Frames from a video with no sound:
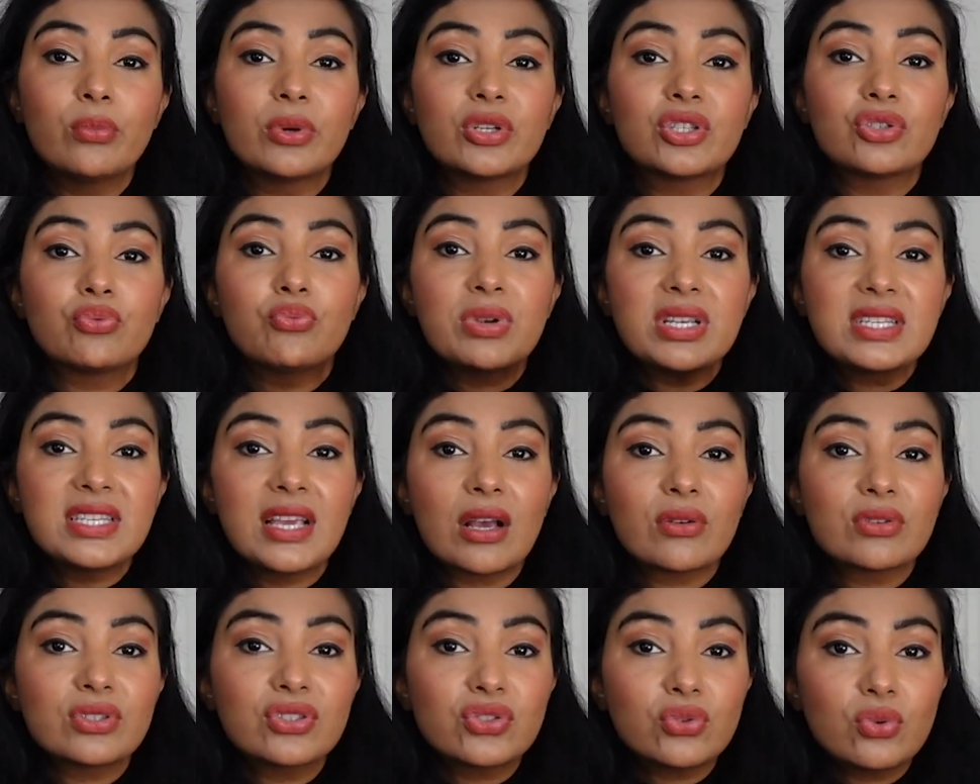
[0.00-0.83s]
which
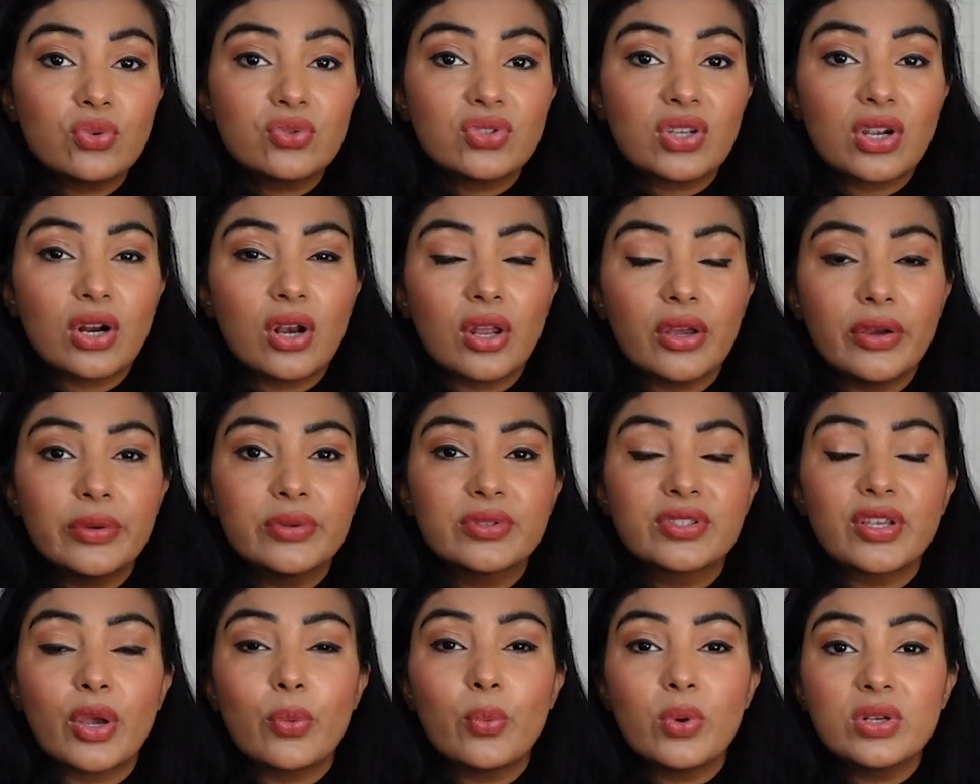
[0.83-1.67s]
retail stores are
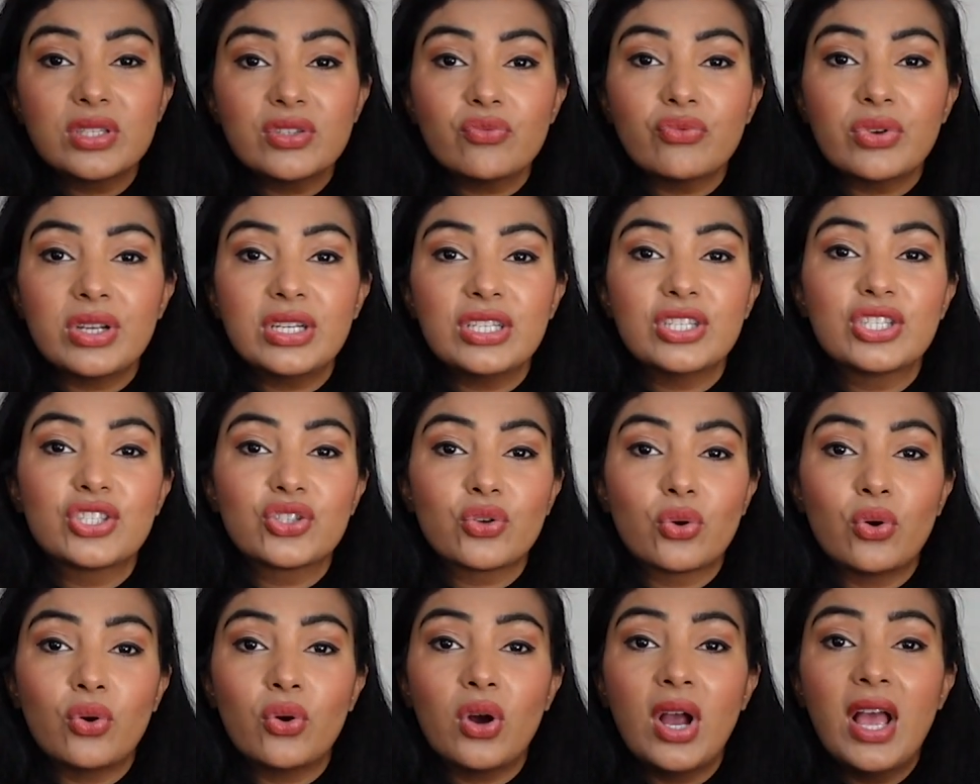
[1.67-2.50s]
closed, so I wasn't really
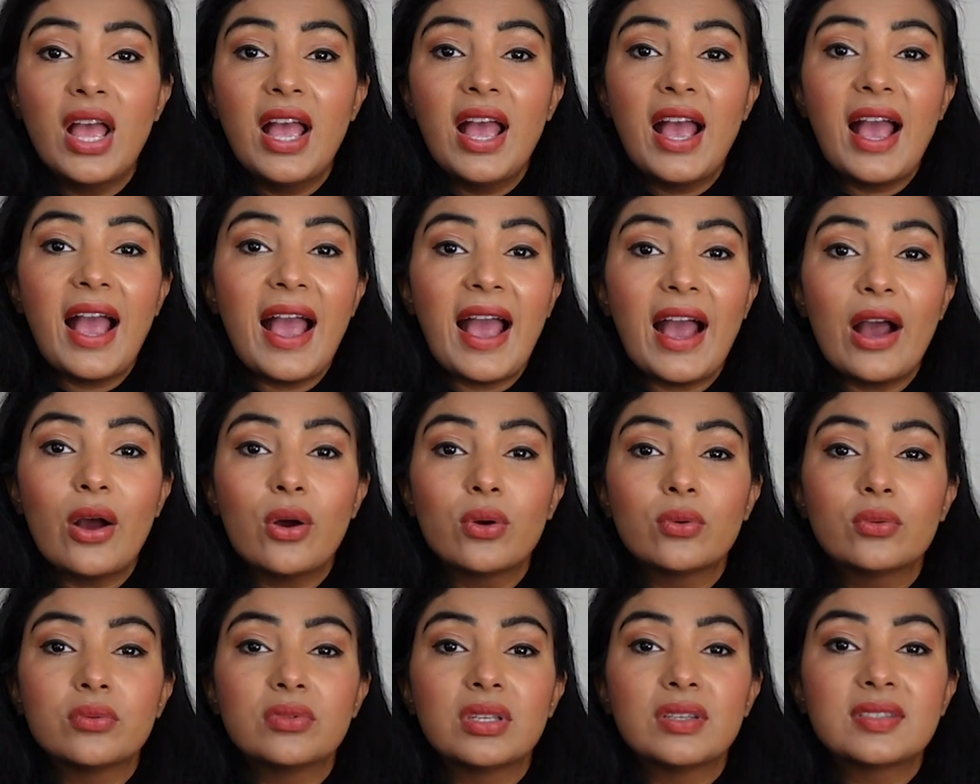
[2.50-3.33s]
sure
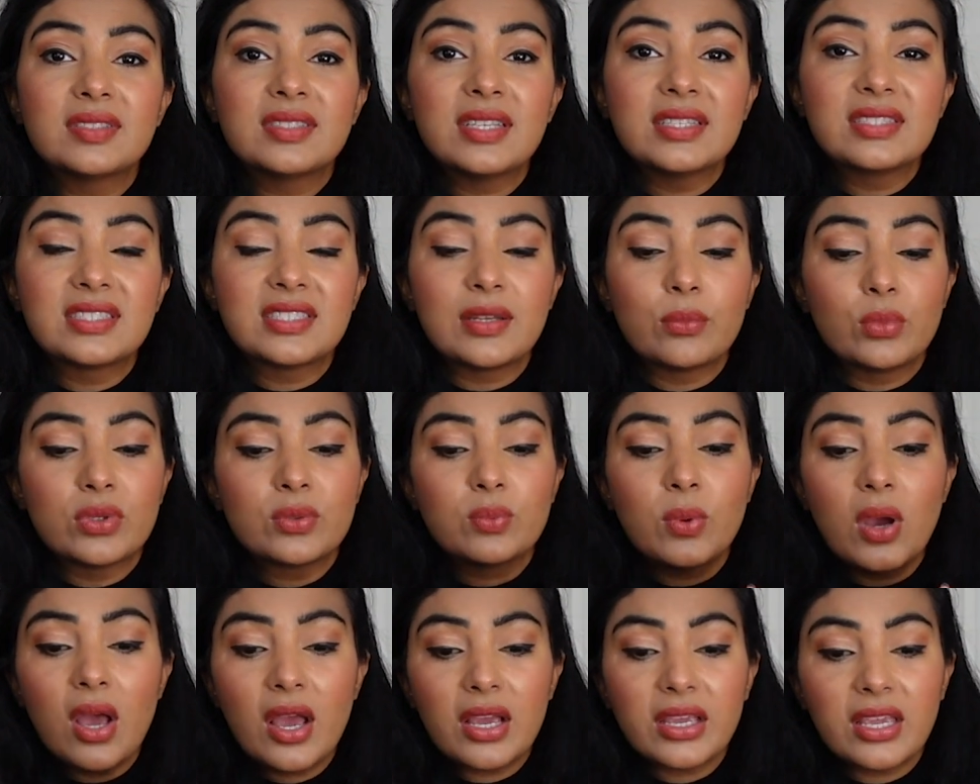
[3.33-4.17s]
how the system was
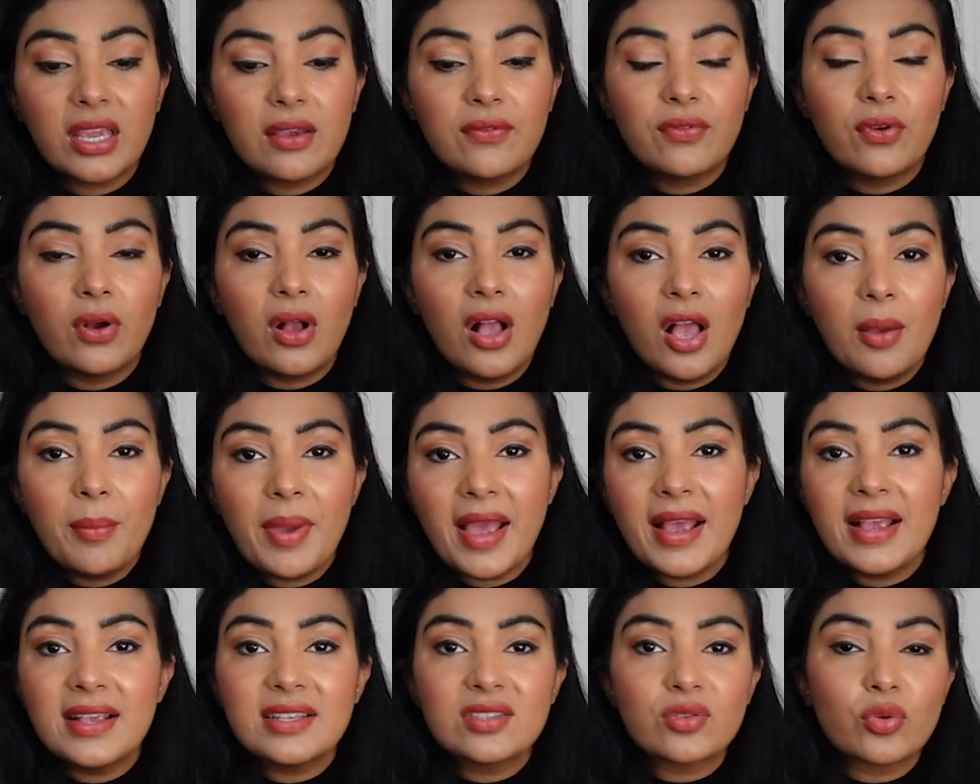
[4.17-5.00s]
working for
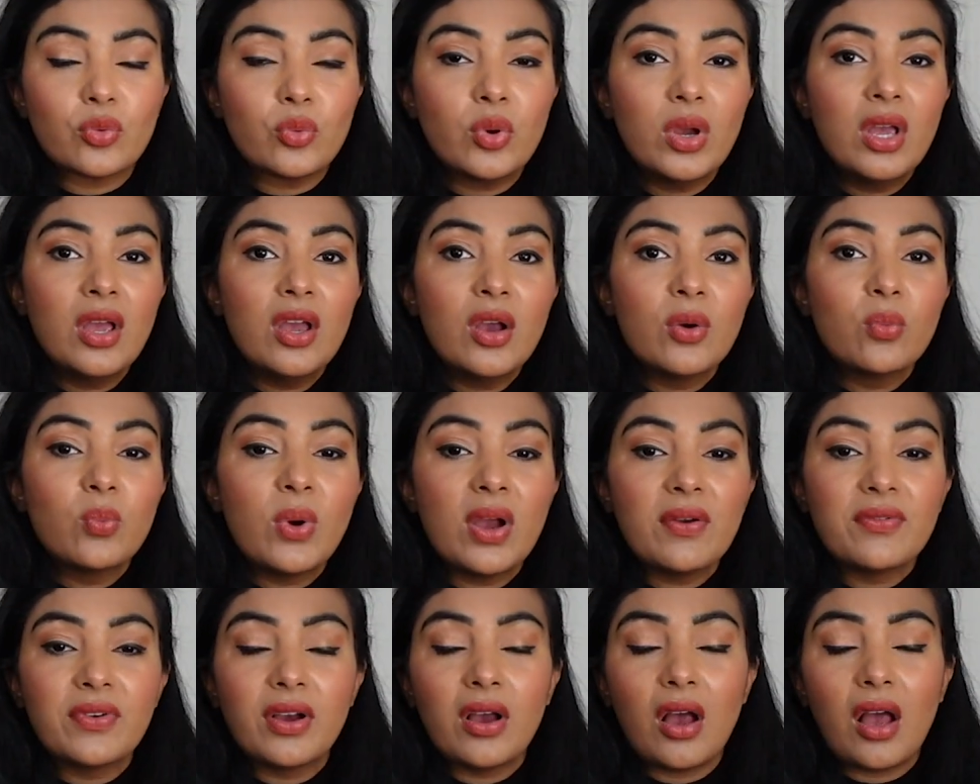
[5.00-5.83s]
Hermes or
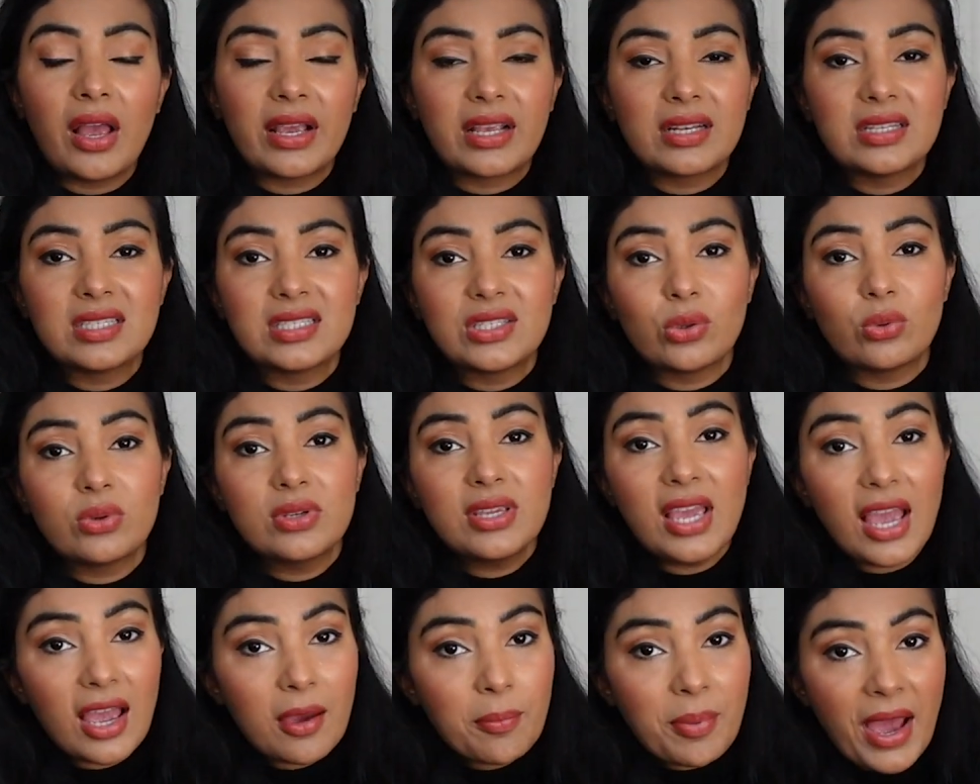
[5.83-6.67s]
whether I could still
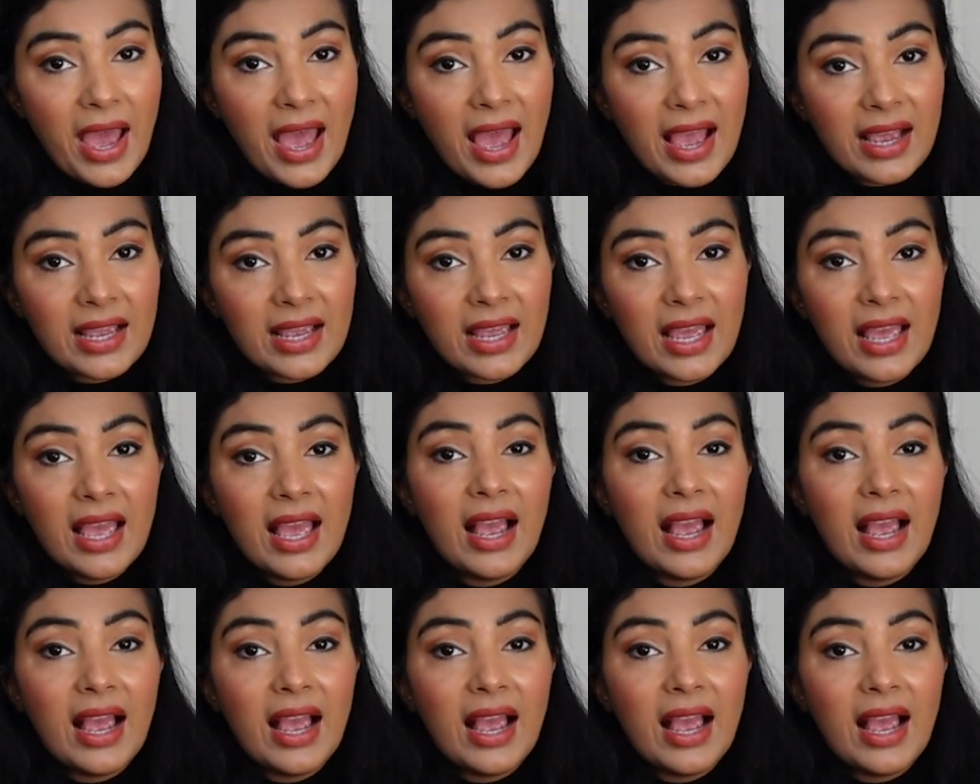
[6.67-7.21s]
get a bag.